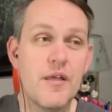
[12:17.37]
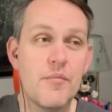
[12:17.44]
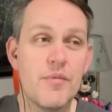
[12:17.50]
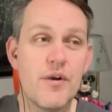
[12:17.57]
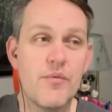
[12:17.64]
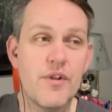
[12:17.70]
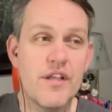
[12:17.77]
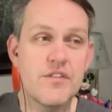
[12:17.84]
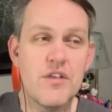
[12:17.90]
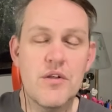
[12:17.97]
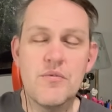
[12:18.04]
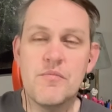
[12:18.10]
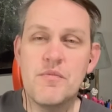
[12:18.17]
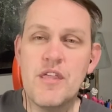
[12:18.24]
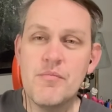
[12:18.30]
But when I talk
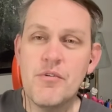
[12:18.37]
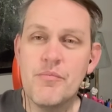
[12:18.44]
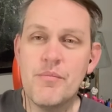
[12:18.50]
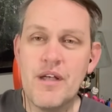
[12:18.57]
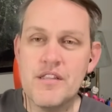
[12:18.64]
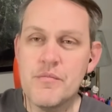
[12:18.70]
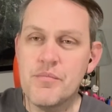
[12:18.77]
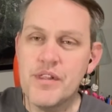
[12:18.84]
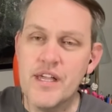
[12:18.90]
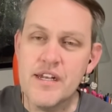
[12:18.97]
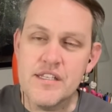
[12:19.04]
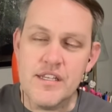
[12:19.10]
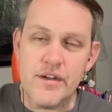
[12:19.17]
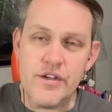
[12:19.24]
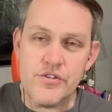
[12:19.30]
with people about the
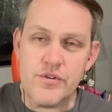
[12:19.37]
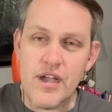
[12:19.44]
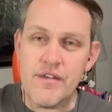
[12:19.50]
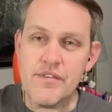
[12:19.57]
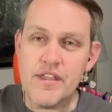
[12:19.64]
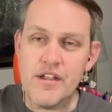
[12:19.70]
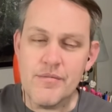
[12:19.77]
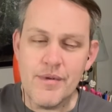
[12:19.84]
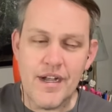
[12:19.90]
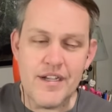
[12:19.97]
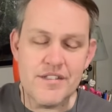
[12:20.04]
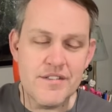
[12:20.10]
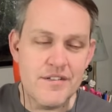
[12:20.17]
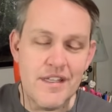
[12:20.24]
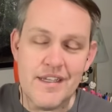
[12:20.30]
planetary drive
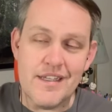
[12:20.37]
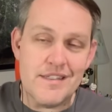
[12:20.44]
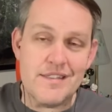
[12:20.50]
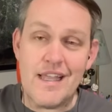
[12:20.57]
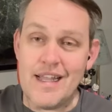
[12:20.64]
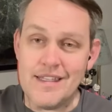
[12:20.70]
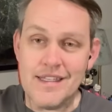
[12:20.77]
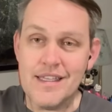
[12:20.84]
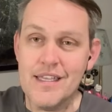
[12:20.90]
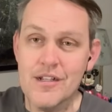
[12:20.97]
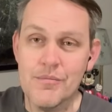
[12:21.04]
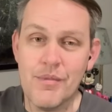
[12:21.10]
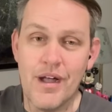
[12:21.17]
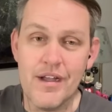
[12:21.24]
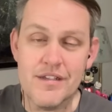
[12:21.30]
gearbox, they're like, it's not the
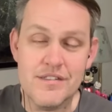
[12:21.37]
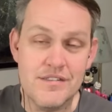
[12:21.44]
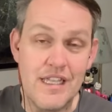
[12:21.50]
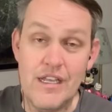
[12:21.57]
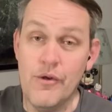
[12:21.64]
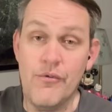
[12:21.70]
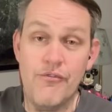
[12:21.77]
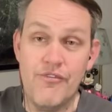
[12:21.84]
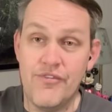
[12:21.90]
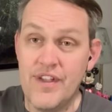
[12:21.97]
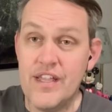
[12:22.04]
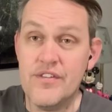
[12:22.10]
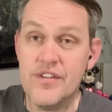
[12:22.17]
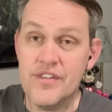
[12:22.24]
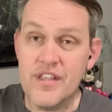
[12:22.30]
gearbox. They don't
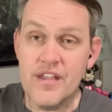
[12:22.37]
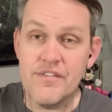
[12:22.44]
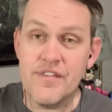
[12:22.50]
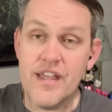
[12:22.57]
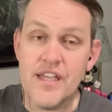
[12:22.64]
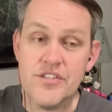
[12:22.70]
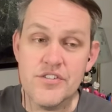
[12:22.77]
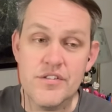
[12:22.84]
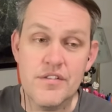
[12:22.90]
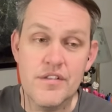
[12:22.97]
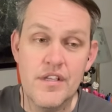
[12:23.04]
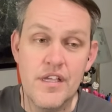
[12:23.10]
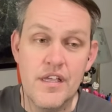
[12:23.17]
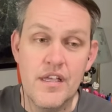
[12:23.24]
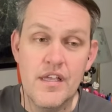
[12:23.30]
fail in that fashion.
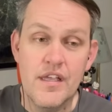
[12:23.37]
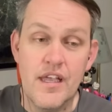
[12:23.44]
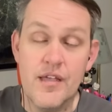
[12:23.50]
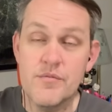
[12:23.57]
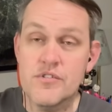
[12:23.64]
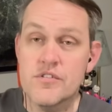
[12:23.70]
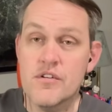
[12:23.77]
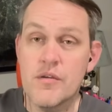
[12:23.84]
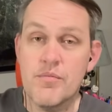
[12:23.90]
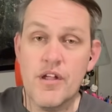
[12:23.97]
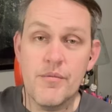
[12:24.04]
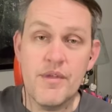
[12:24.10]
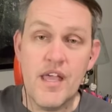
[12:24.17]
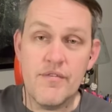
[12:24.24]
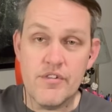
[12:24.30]
I'm sure I
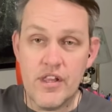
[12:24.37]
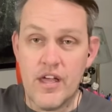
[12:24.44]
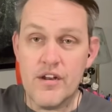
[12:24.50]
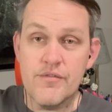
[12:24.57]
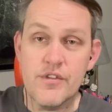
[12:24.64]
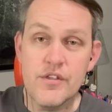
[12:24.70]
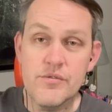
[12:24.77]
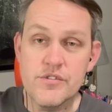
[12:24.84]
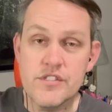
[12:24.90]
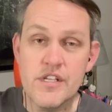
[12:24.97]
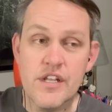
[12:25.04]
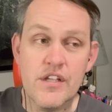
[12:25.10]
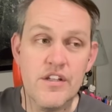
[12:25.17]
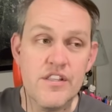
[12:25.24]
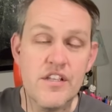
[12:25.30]
probably have a lot of you
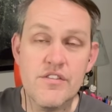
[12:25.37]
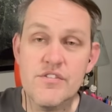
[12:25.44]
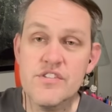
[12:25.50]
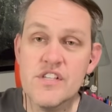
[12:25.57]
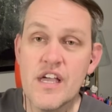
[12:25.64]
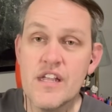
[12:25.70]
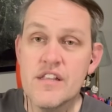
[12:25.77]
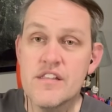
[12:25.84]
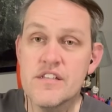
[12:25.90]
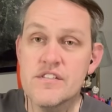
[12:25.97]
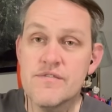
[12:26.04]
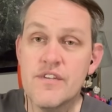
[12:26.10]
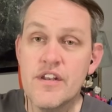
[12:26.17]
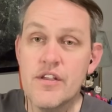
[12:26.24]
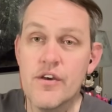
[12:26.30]
sitting on the other side of this
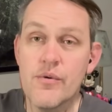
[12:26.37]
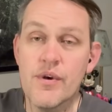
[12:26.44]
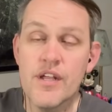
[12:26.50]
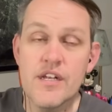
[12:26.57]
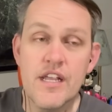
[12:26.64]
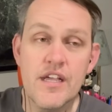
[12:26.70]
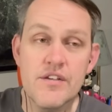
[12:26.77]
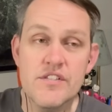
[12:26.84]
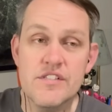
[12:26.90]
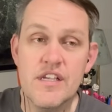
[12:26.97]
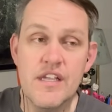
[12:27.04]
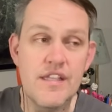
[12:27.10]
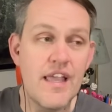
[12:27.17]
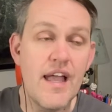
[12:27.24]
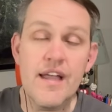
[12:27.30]
video right now
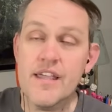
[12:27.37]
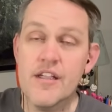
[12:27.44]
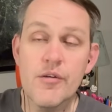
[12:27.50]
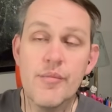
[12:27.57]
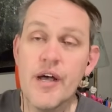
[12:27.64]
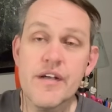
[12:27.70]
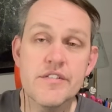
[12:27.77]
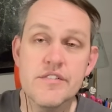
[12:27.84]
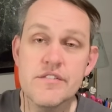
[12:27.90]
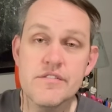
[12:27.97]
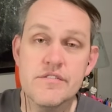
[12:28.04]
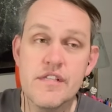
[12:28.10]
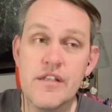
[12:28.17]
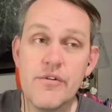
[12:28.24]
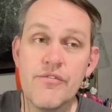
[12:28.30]
saying, yeah,
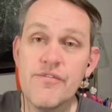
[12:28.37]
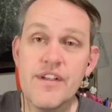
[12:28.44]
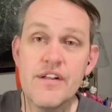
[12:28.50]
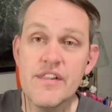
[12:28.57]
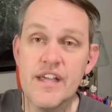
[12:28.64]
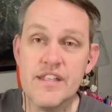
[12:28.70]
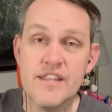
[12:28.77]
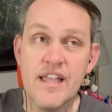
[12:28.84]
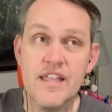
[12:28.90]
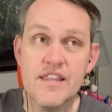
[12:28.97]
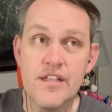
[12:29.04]
gearboxes, they don't fail like that.